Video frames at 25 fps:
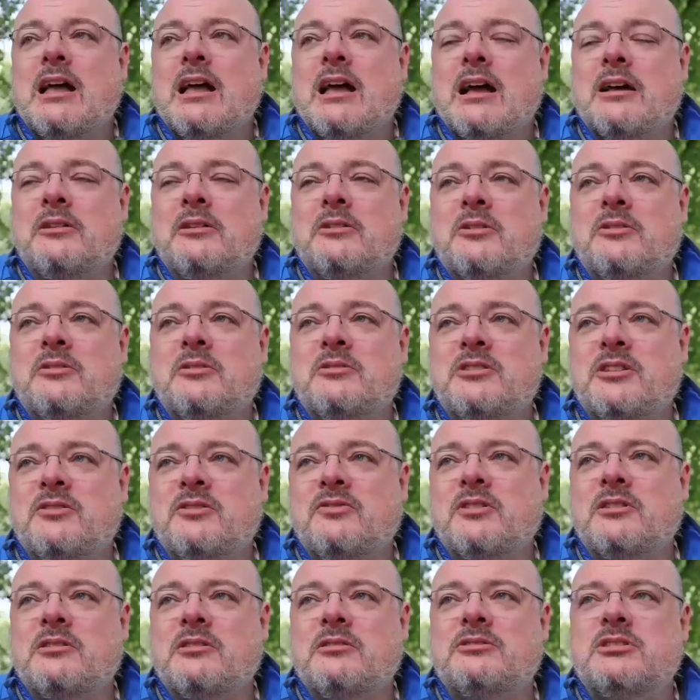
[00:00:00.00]
Another
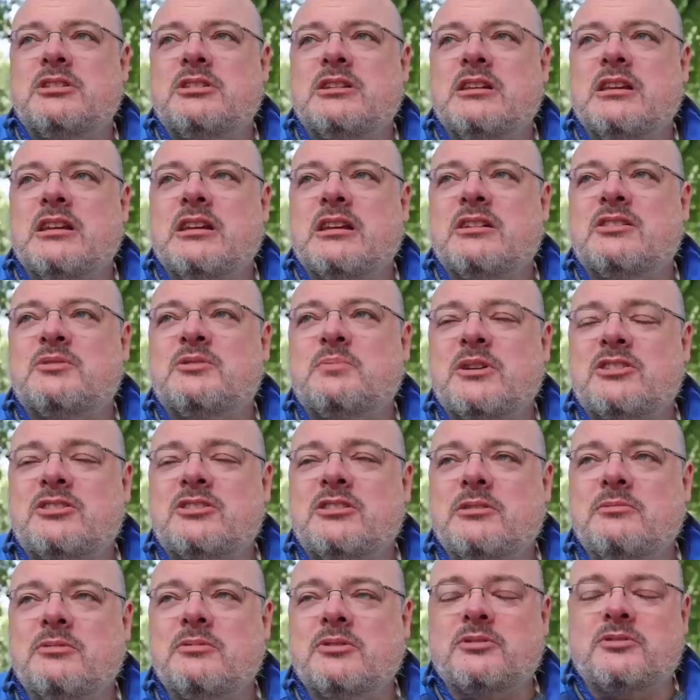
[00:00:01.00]
difficulty,
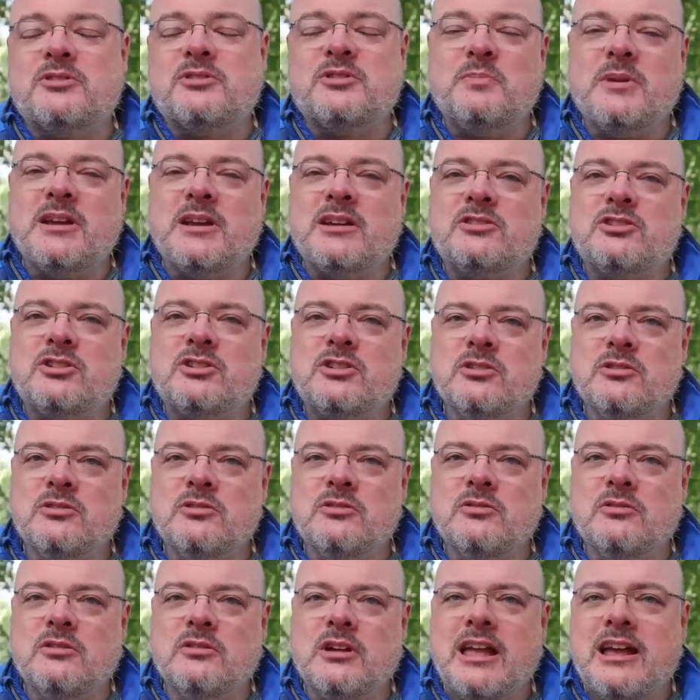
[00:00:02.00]
especially with respect
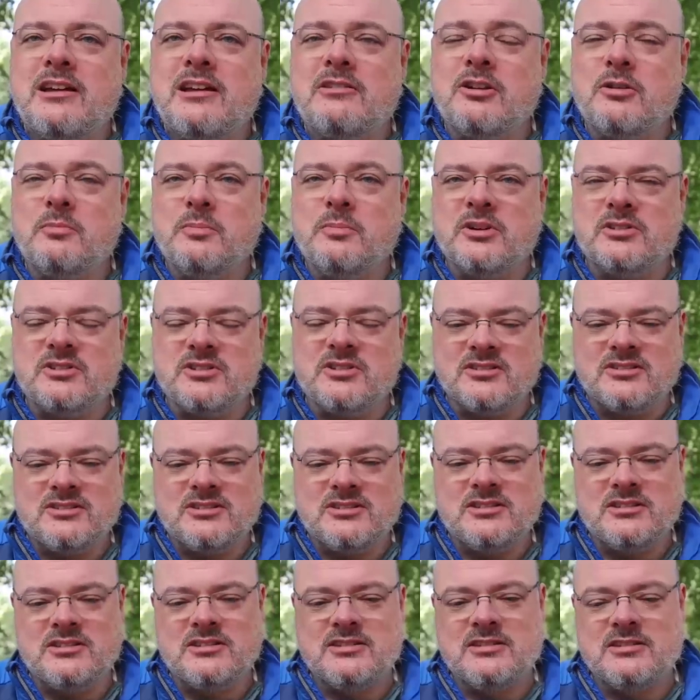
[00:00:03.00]
to error
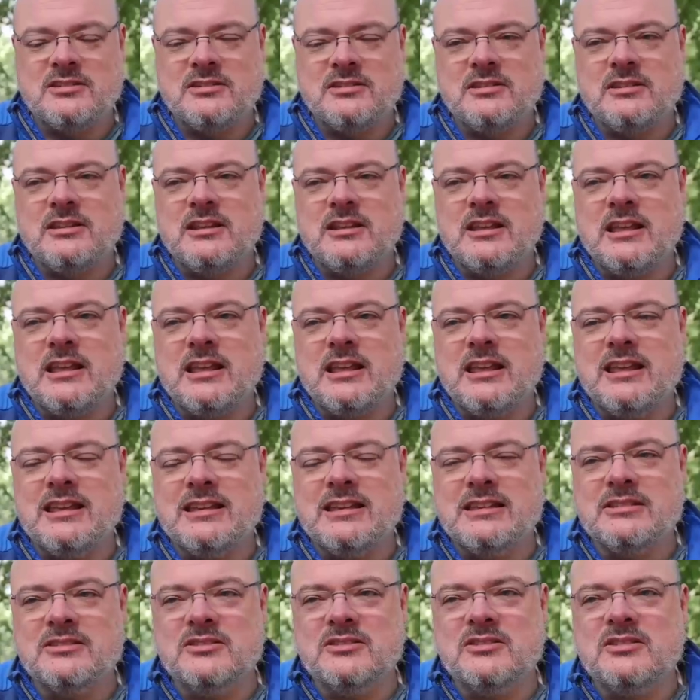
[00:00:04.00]
budgets,
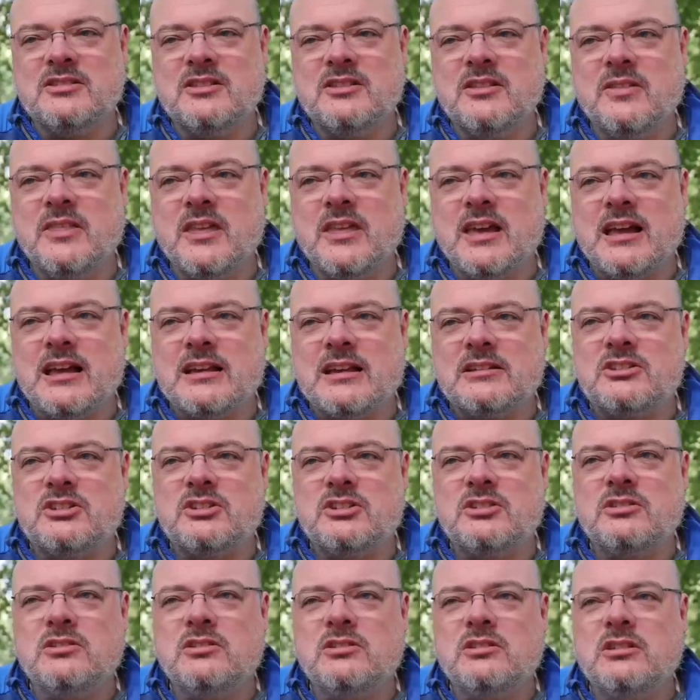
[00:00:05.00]
is
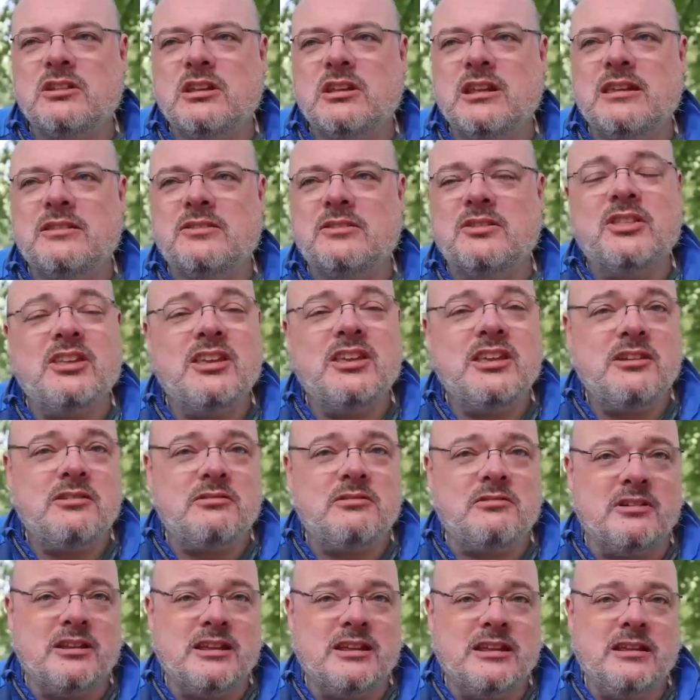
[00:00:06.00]
that in
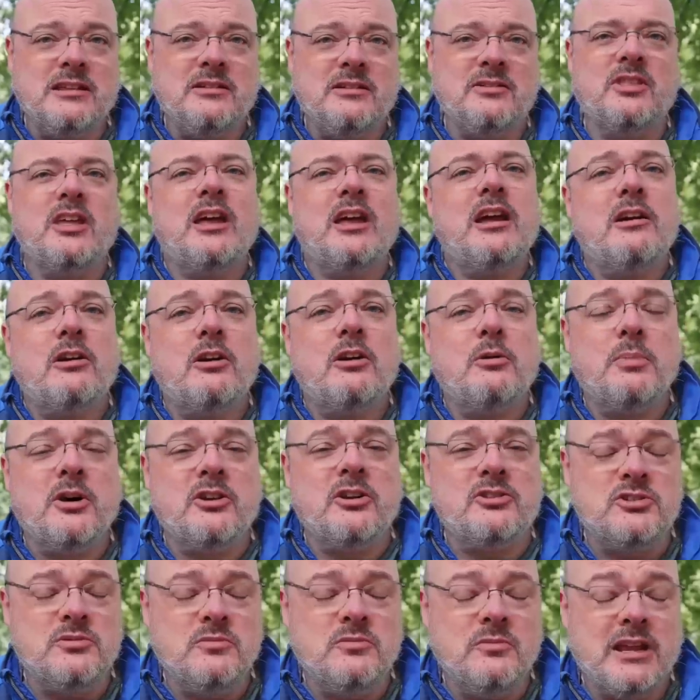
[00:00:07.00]
theory, the
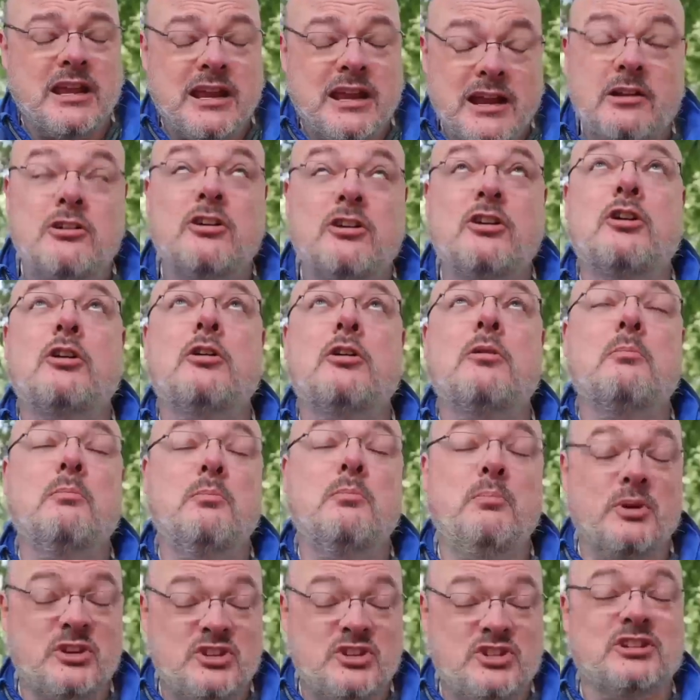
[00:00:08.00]
error
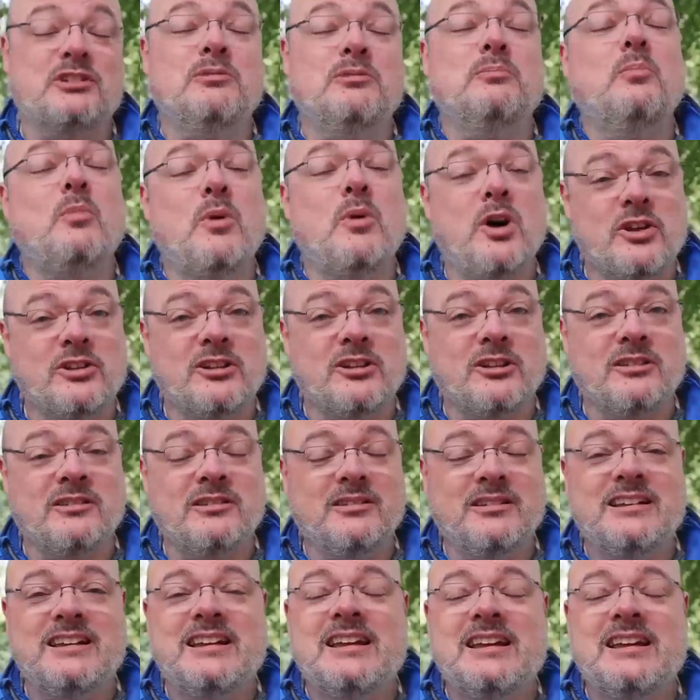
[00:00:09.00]
budget model